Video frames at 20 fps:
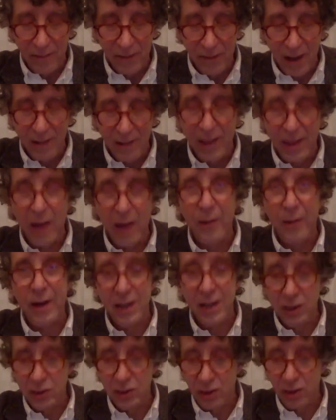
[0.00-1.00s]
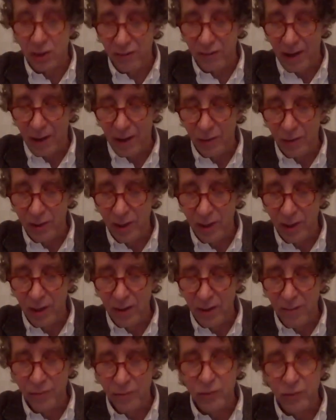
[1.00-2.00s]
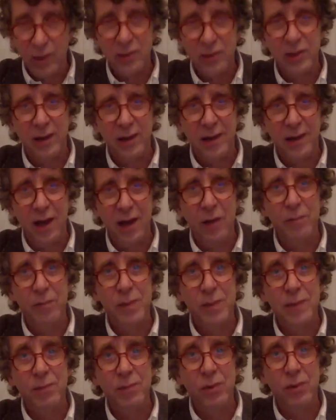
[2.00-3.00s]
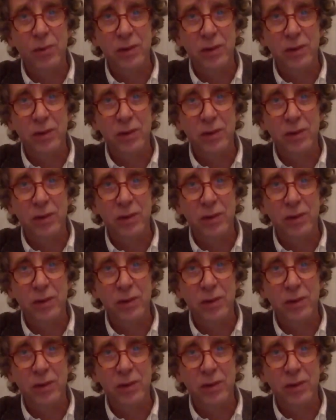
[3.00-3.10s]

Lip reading: And that way hits are found, drugs that can help people with